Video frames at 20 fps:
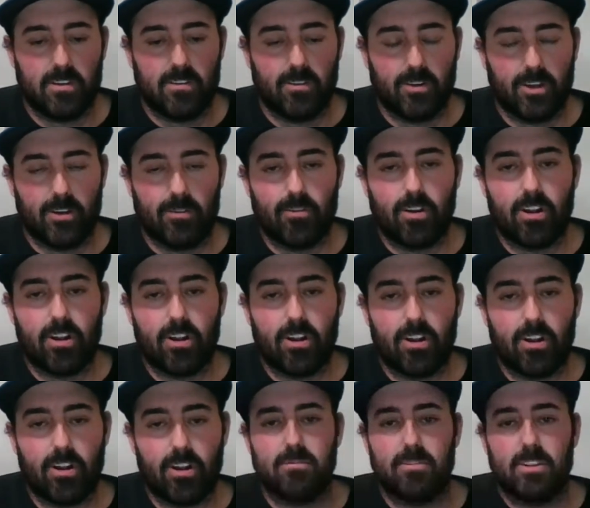You're running
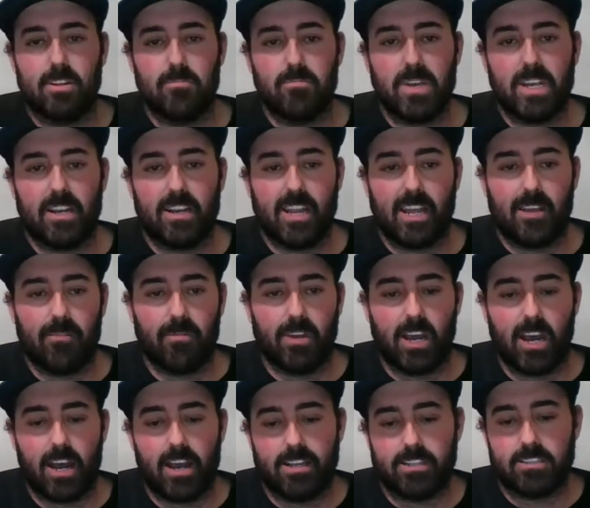with some of the big name
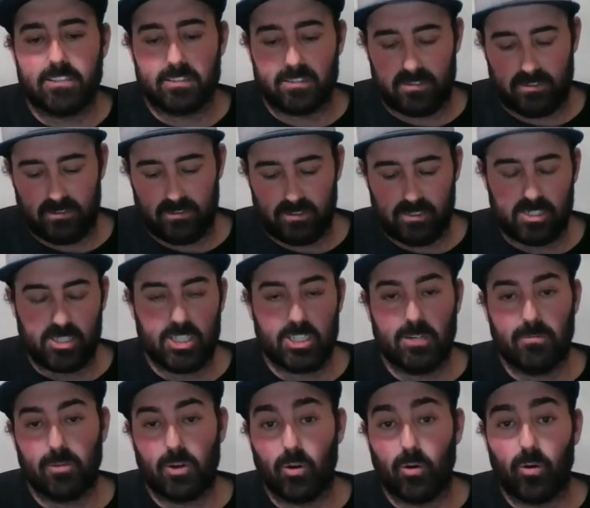guys,
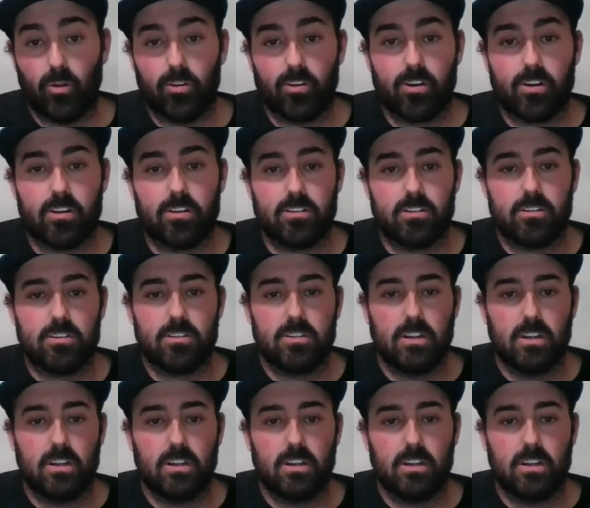Jim Kohler,